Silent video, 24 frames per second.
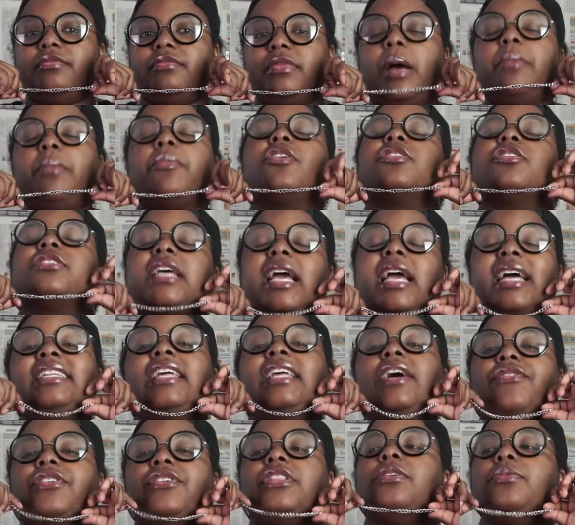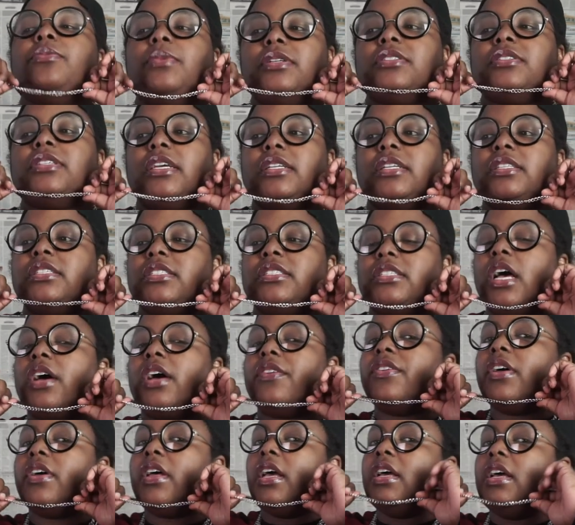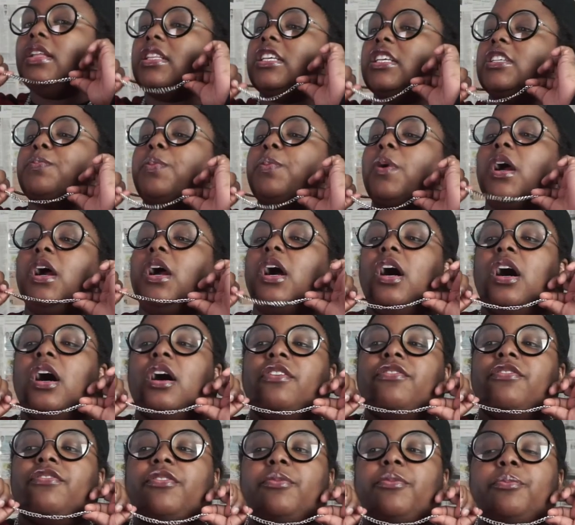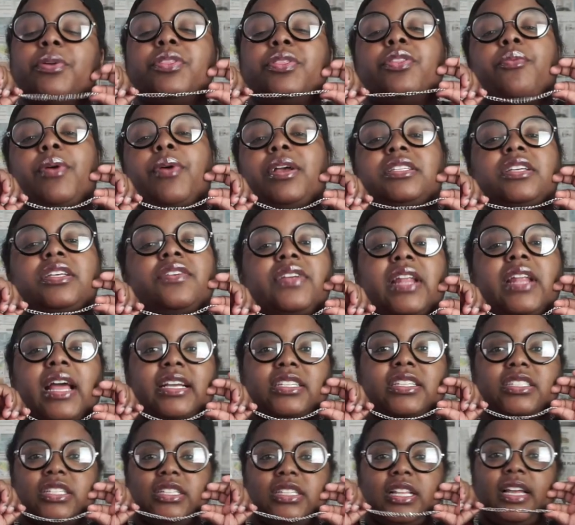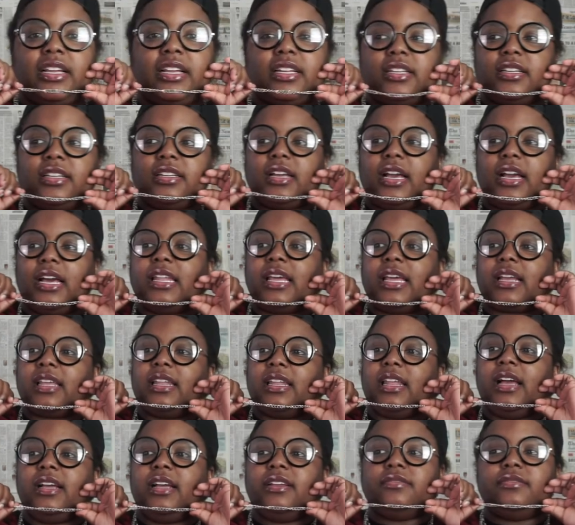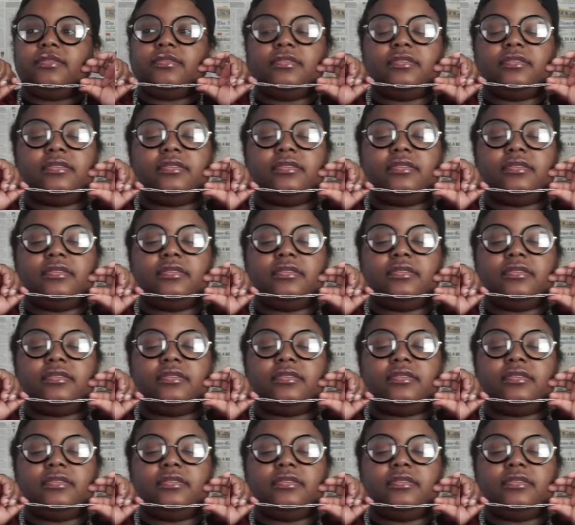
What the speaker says: I'm gonna say I definitely will take this off, this part off, but the rest of it I actually like. I like a lot.